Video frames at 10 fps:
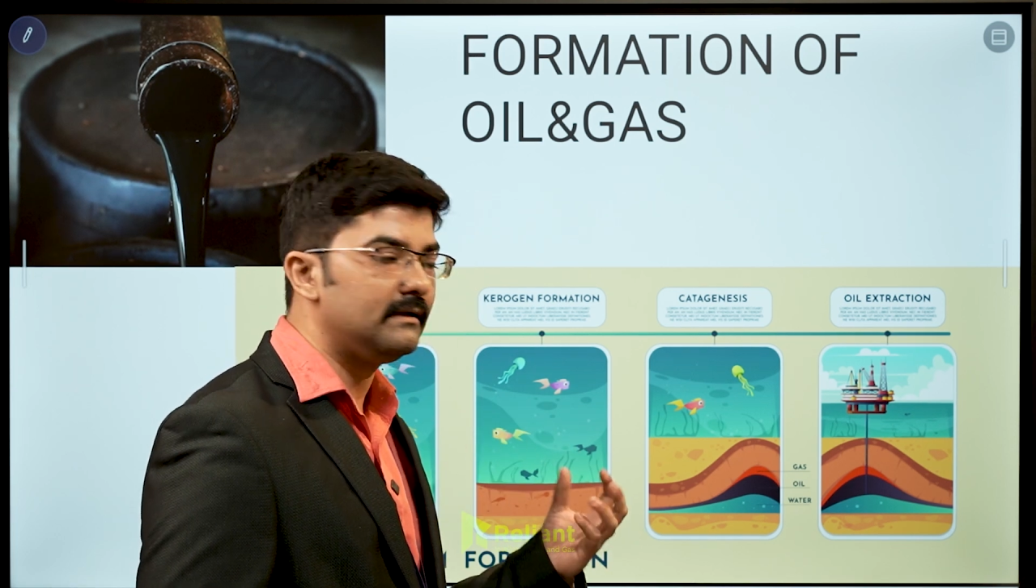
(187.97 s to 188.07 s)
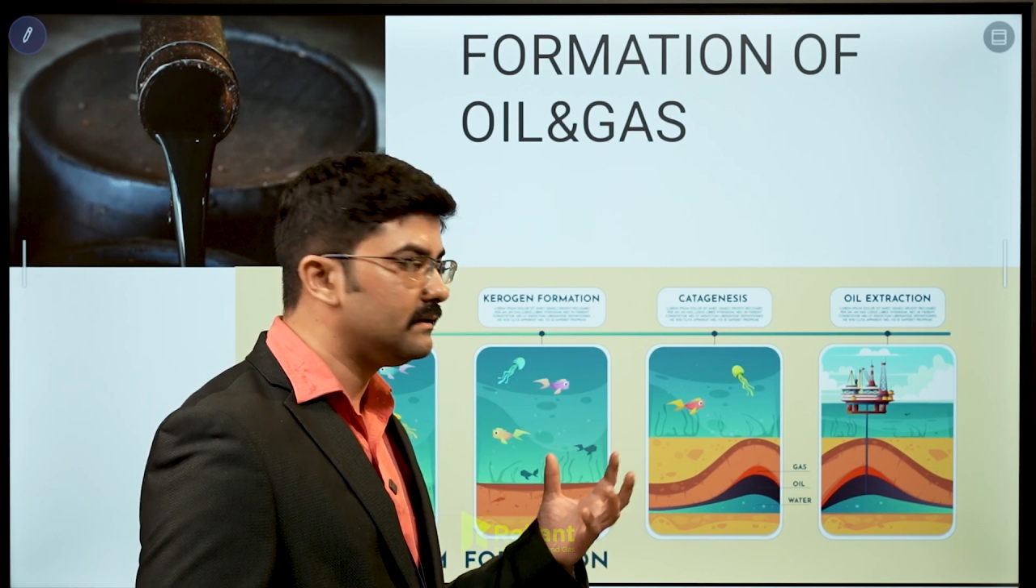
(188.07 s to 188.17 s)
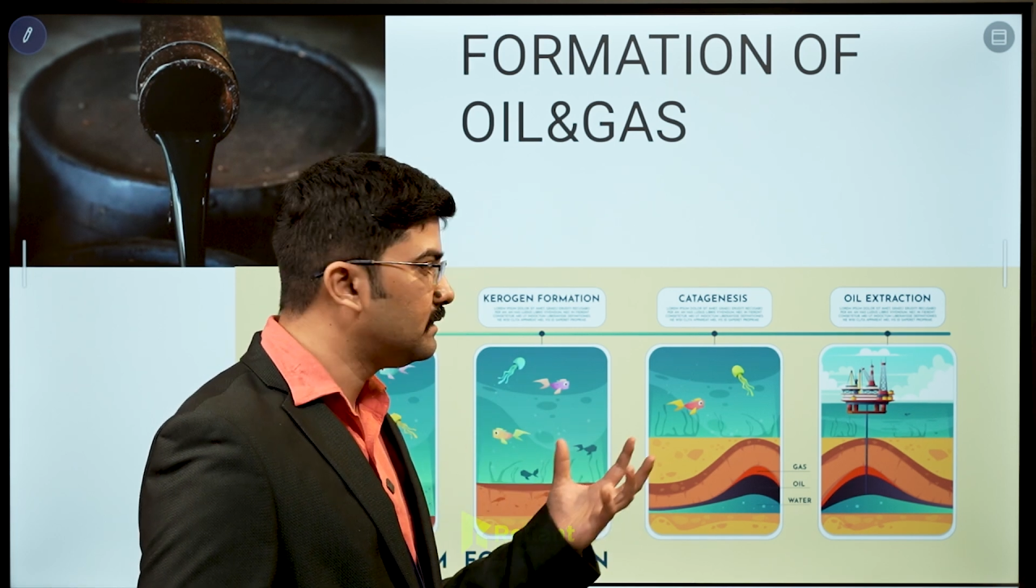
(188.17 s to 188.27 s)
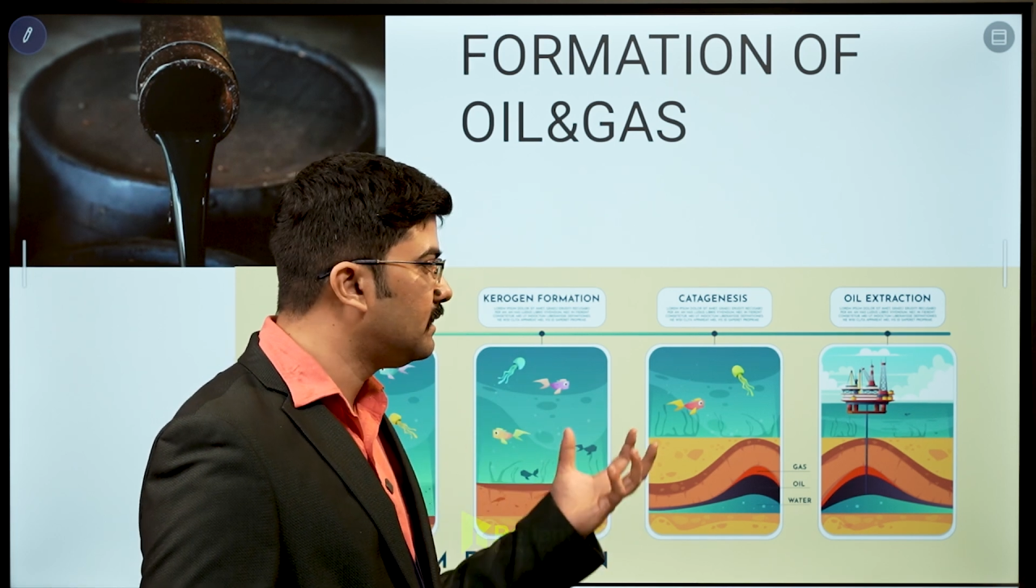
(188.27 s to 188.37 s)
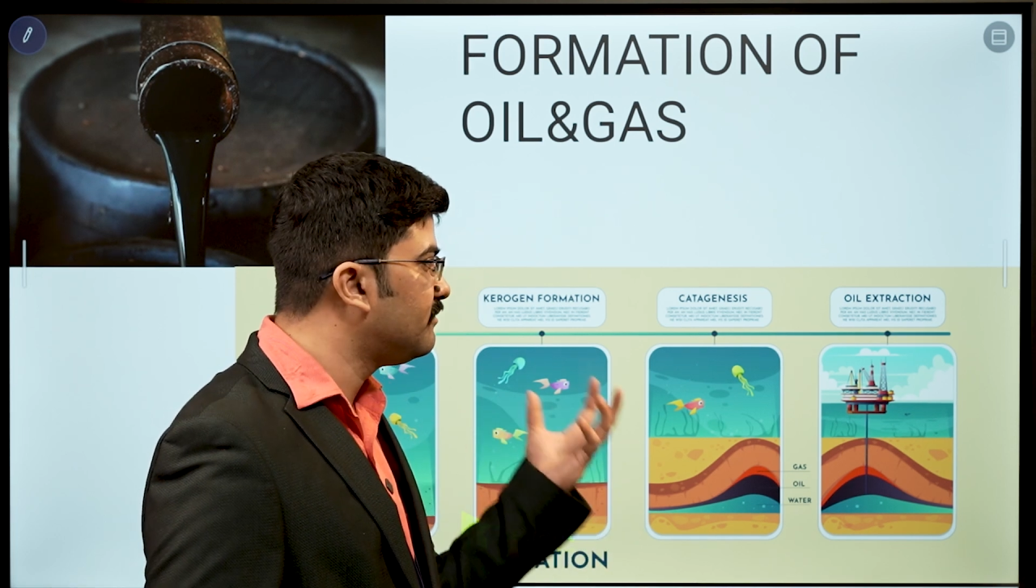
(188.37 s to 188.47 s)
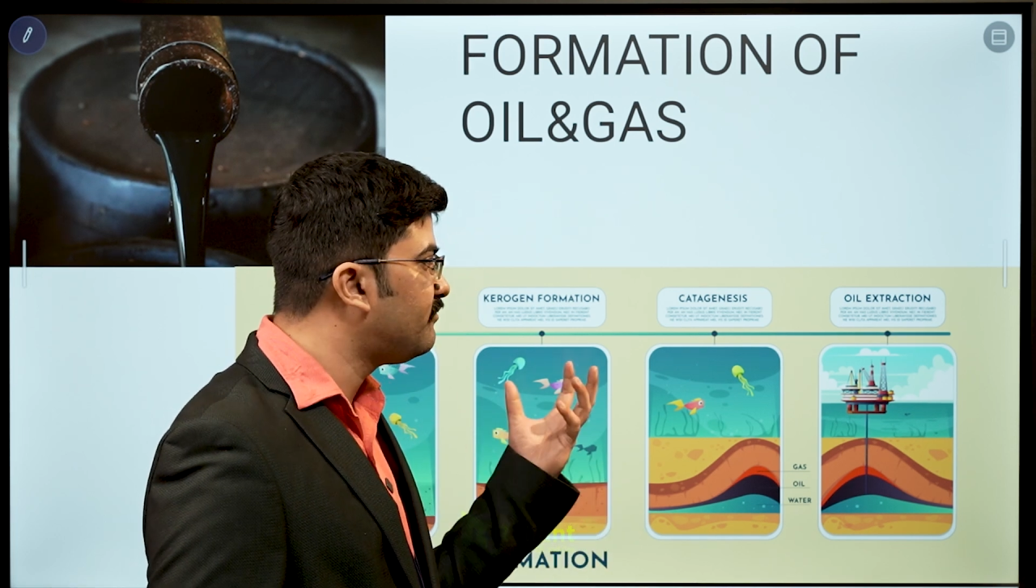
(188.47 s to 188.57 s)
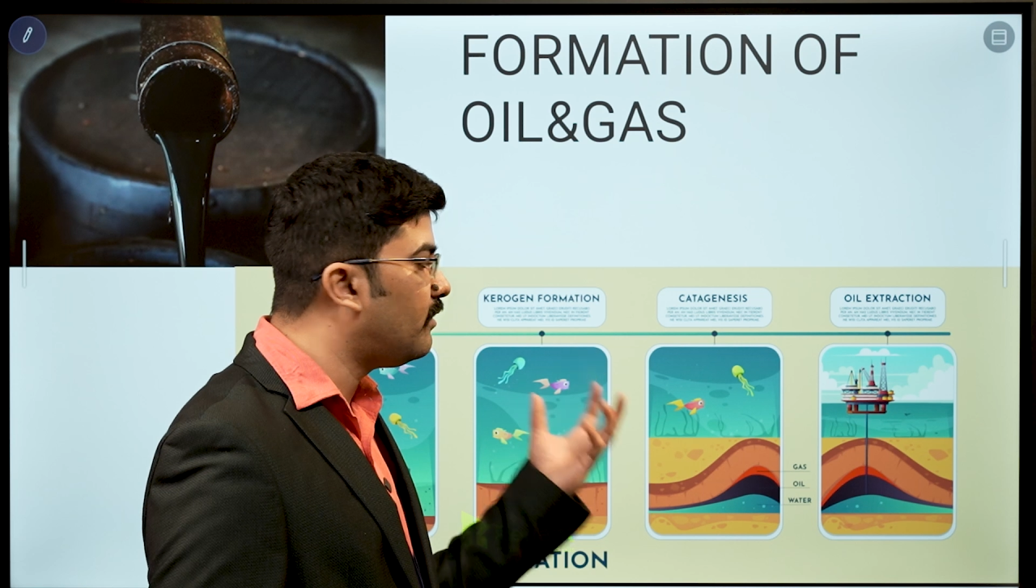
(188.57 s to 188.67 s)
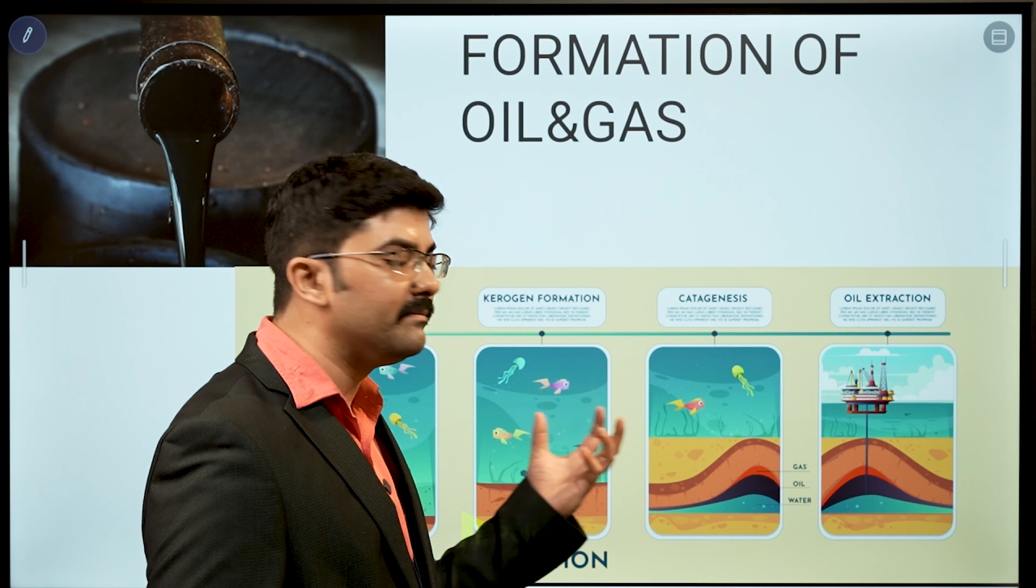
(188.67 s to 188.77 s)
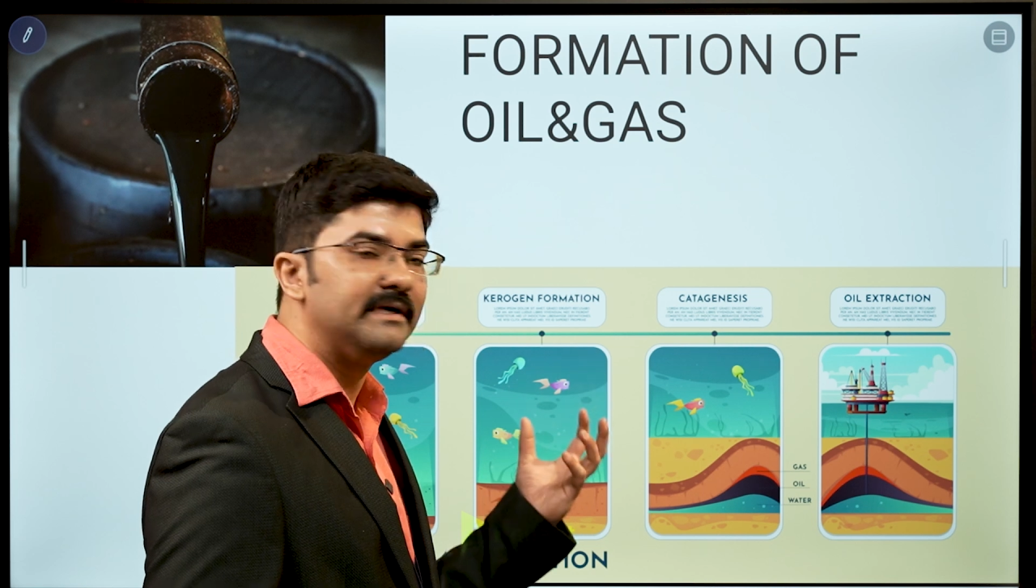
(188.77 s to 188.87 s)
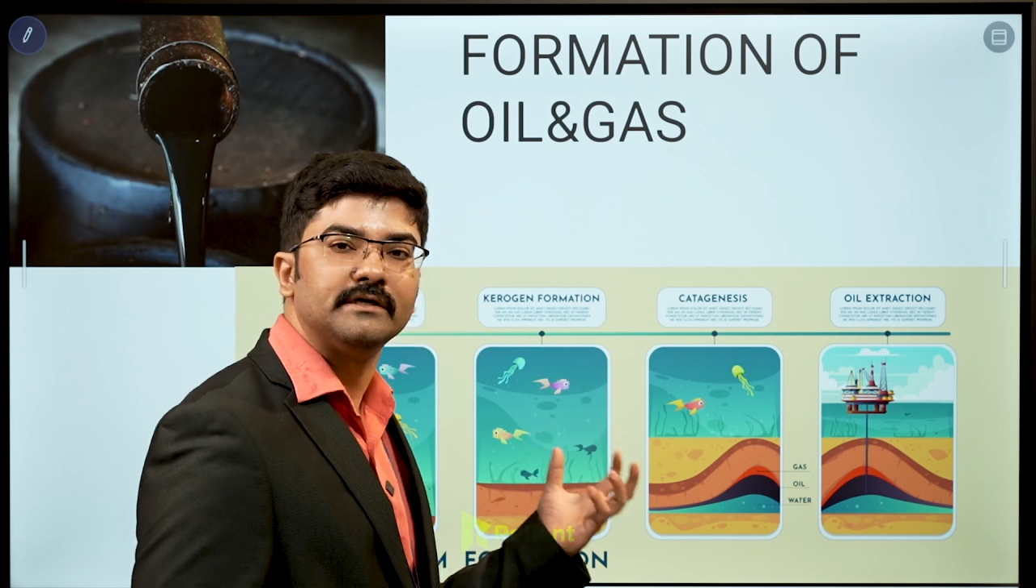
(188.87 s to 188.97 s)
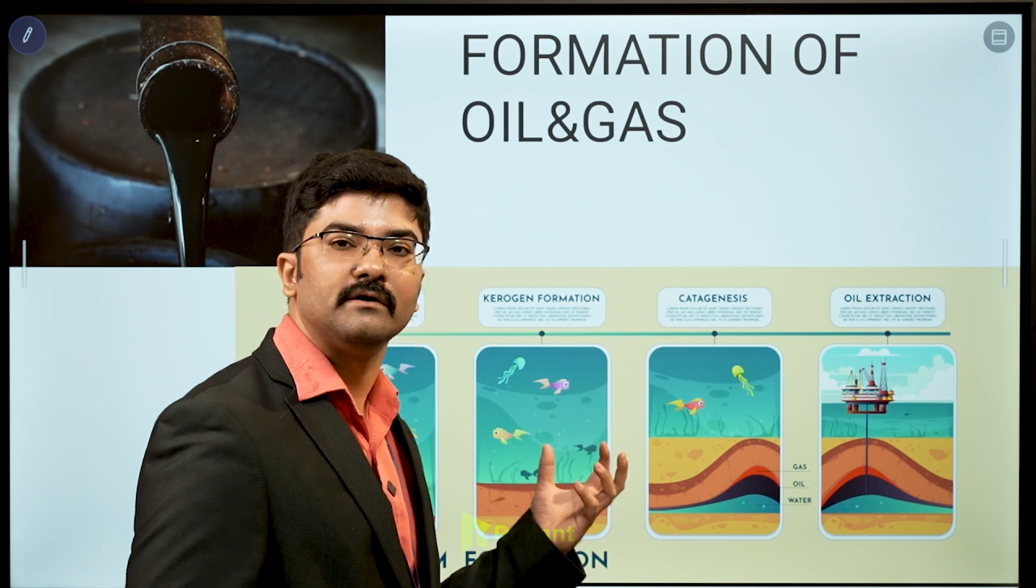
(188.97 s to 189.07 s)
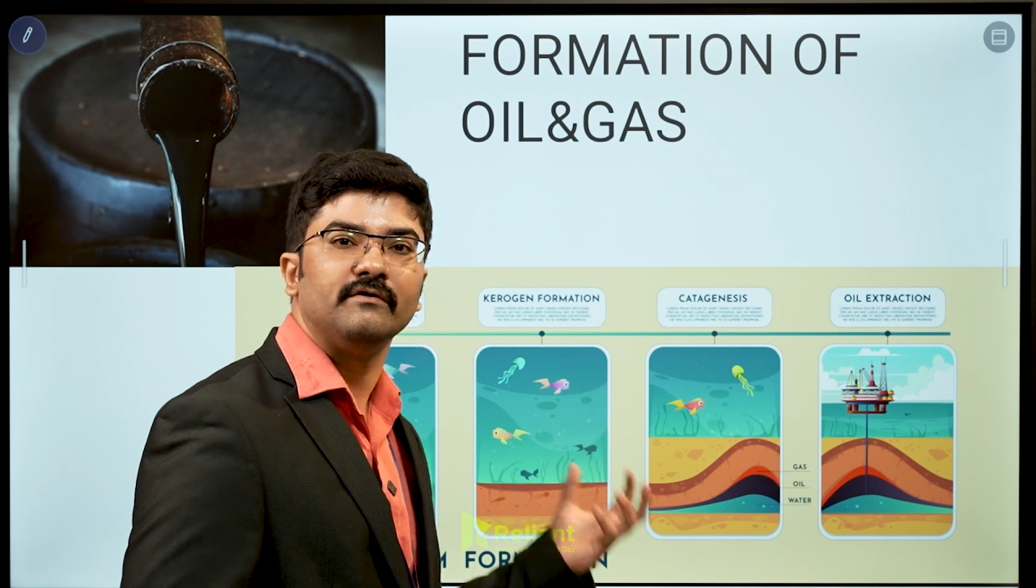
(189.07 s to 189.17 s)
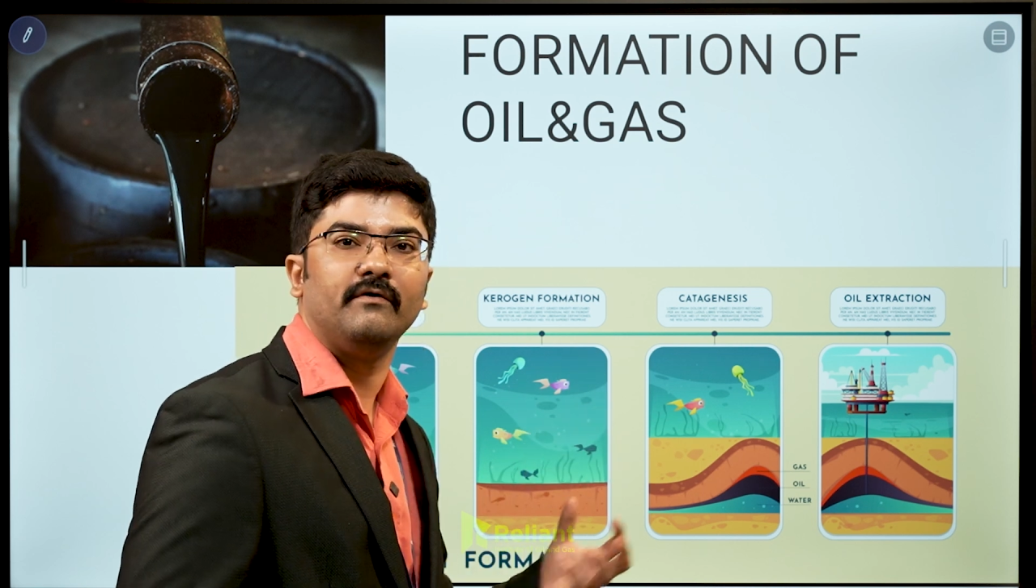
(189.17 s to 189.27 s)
the formation